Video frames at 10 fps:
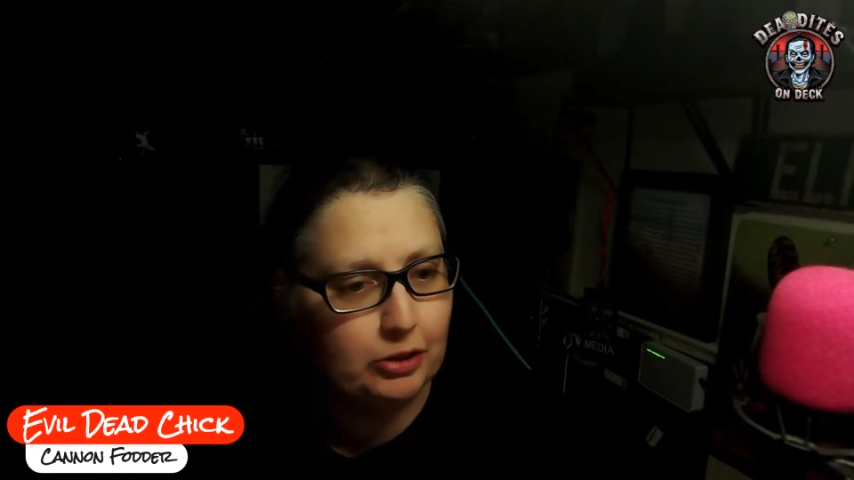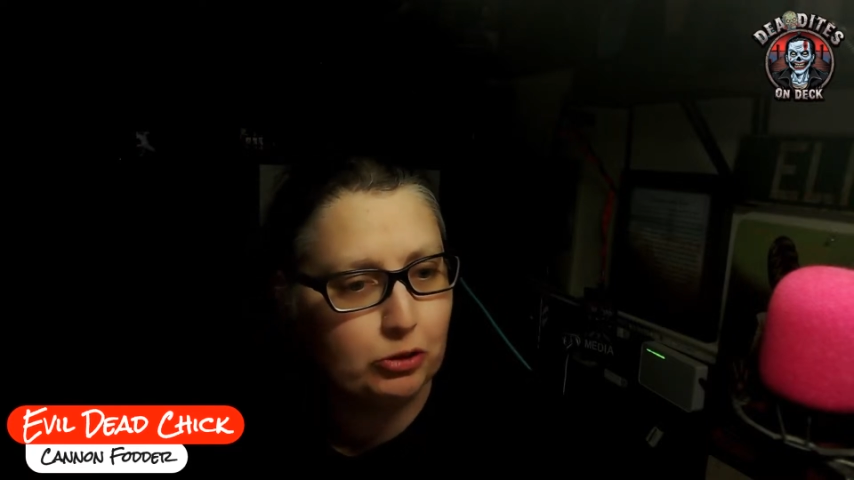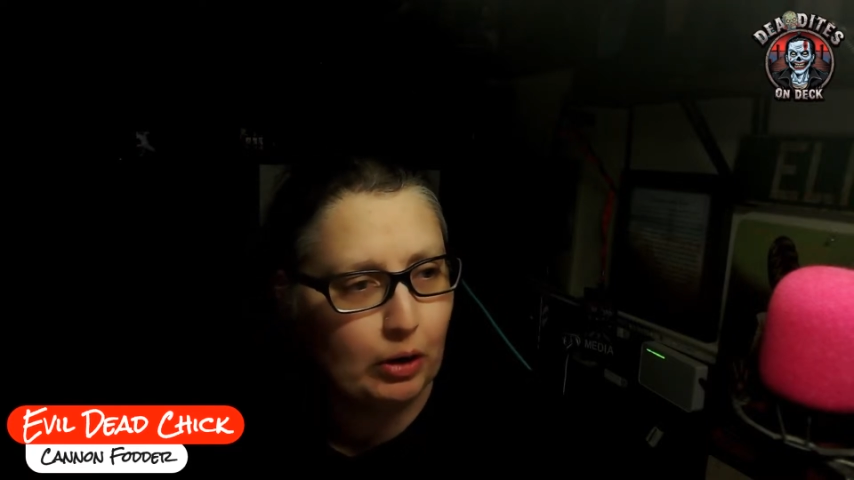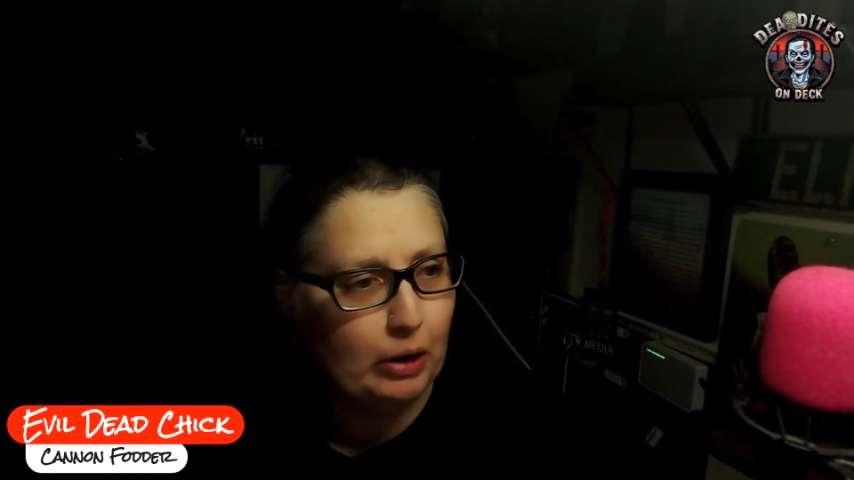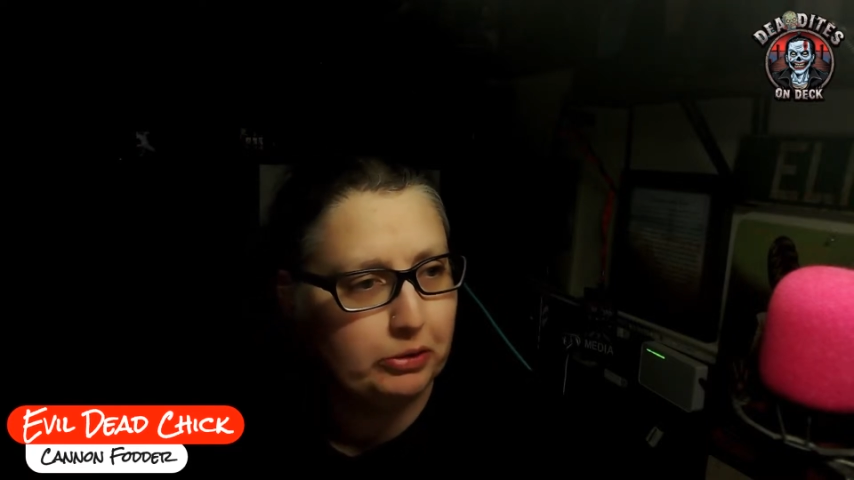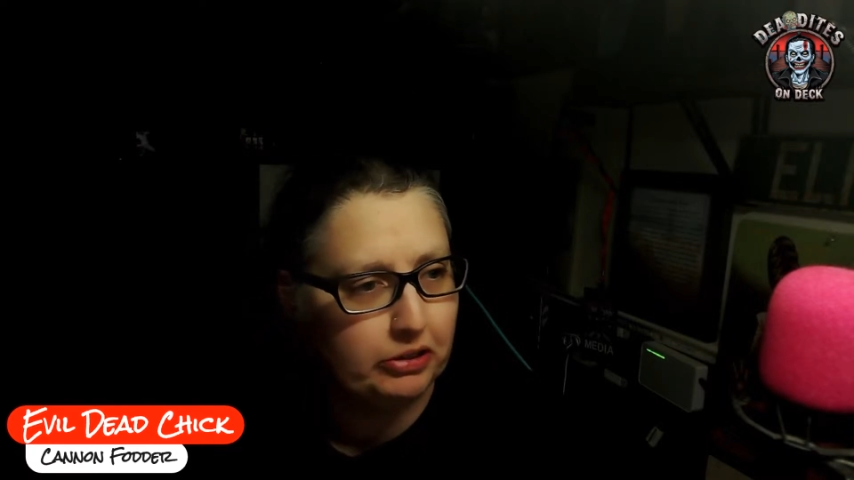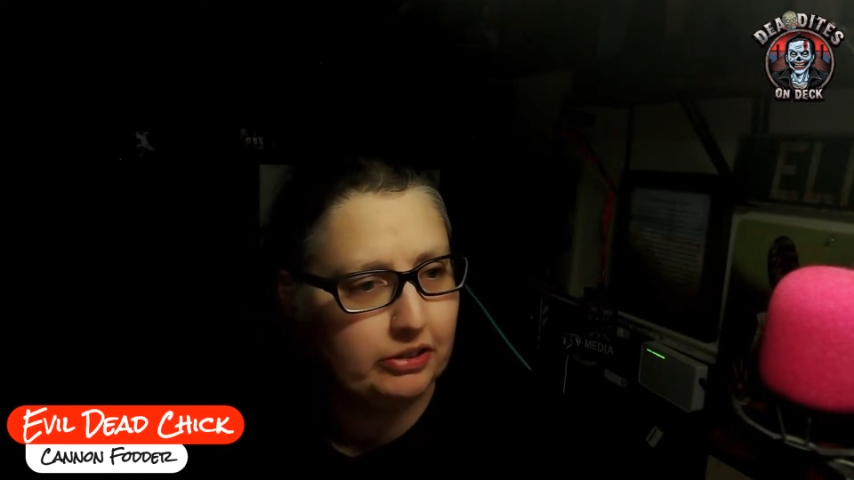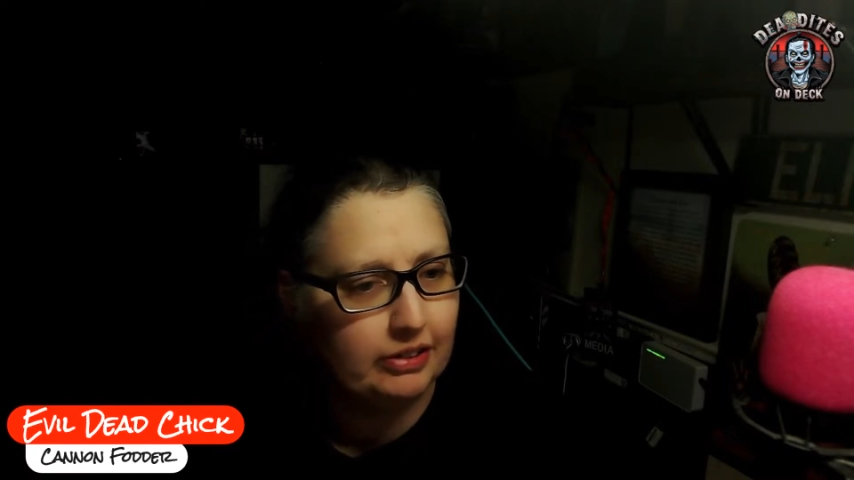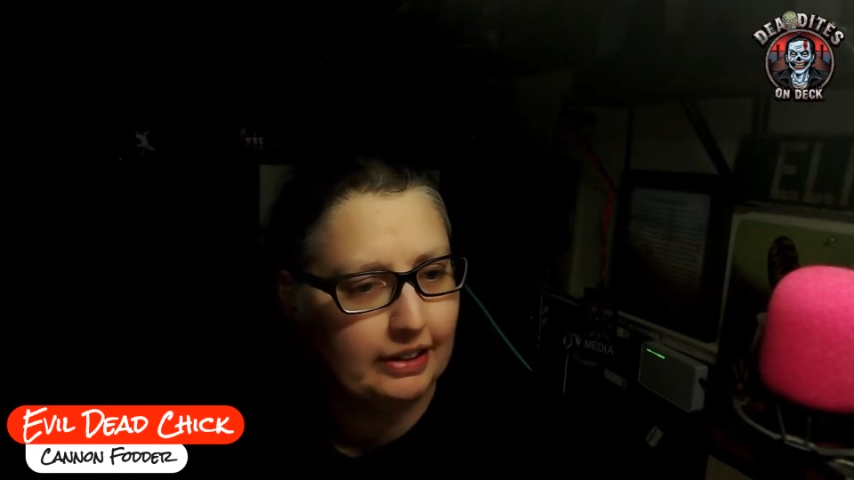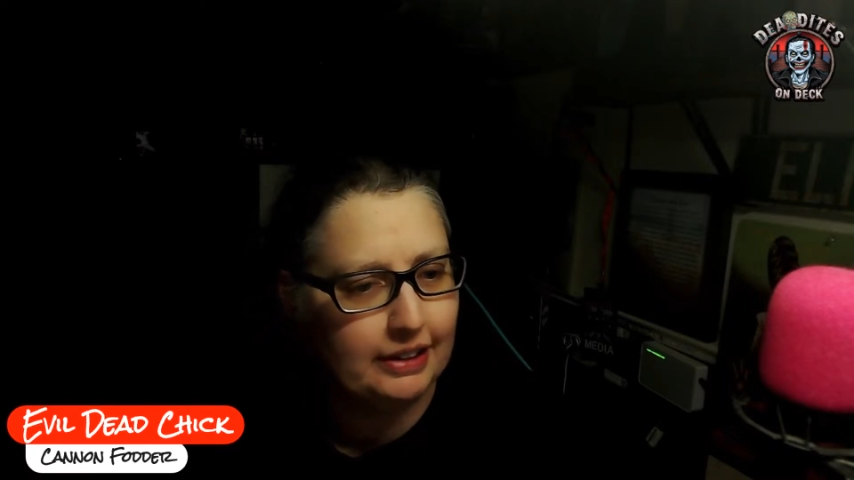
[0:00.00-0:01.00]

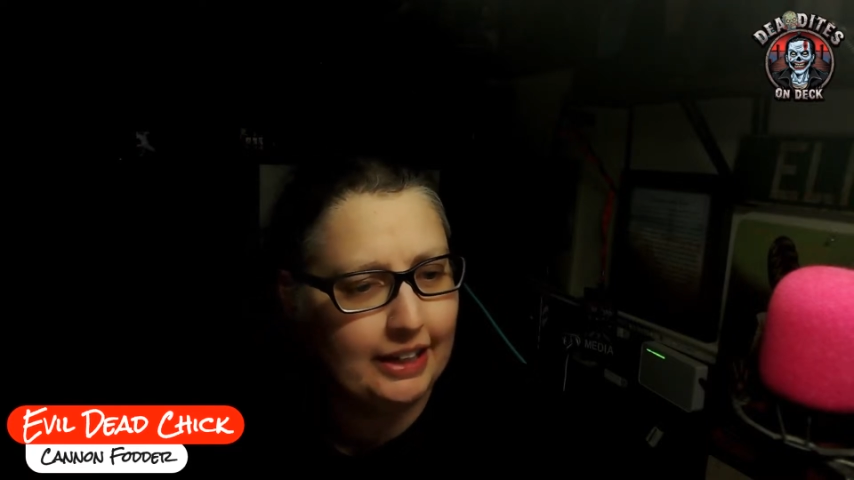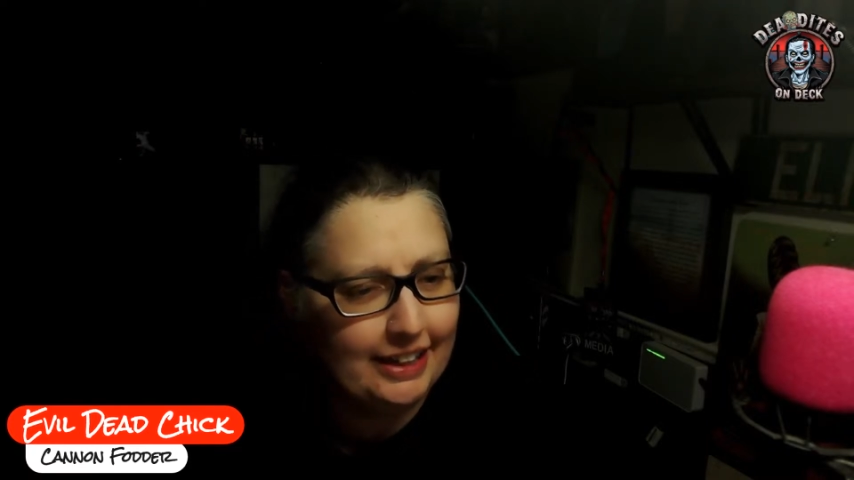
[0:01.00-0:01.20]
atrocious in